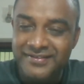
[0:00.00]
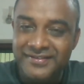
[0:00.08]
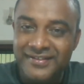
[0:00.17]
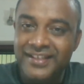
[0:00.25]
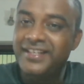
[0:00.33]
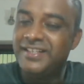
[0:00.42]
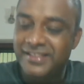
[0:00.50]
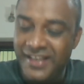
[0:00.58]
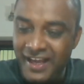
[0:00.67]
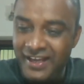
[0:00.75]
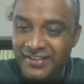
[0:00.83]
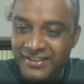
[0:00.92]
Indian
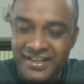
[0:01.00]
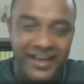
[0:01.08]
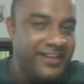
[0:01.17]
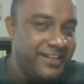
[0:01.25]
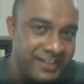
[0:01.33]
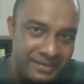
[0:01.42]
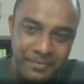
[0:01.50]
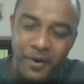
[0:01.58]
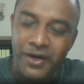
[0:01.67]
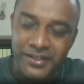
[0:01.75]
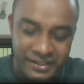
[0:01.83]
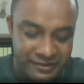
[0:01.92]
state and Indian
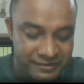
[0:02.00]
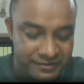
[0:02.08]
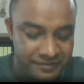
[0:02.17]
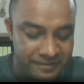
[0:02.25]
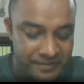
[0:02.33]
politics